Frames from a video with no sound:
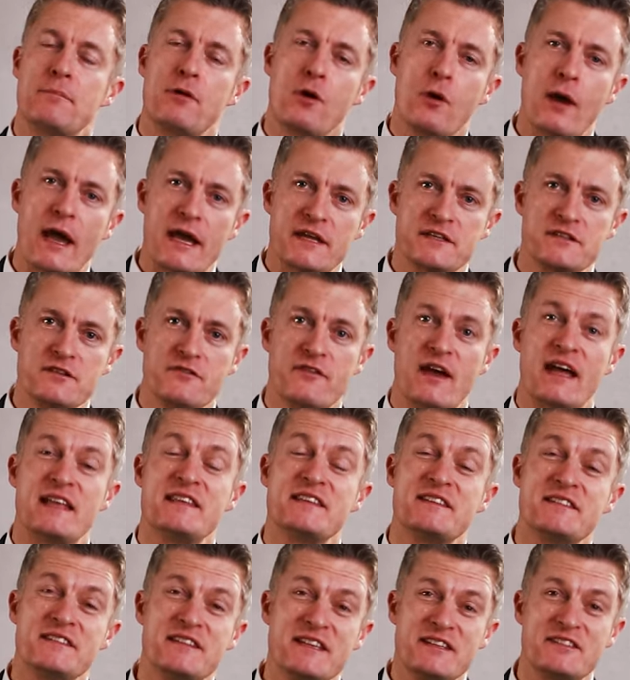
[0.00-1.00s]
proactive
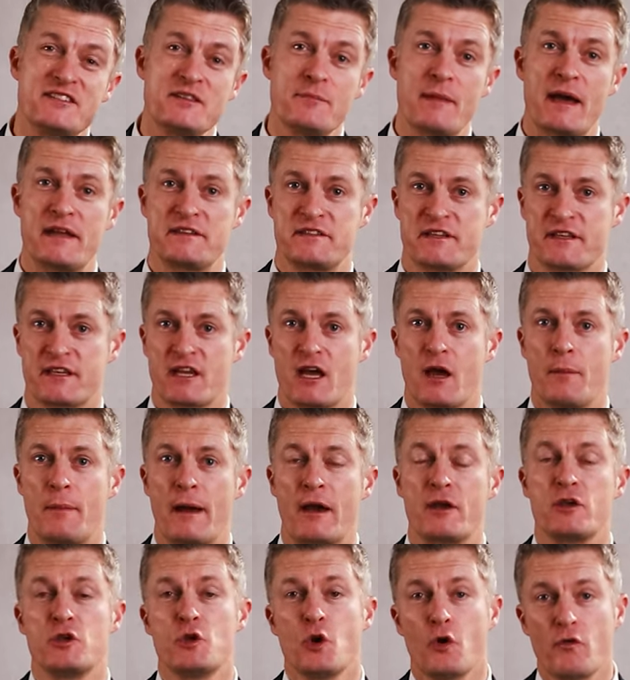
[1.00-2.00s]
and systematic
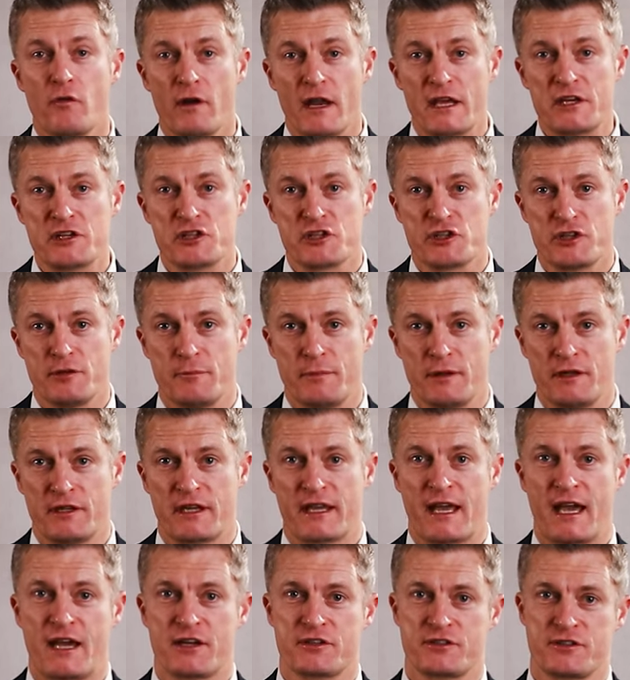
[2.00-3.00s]
about your relationship
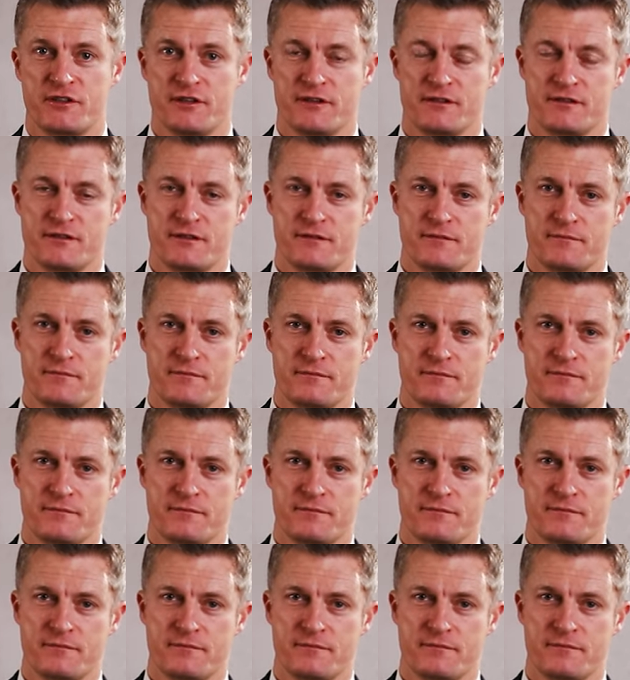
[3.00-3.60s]
building actions.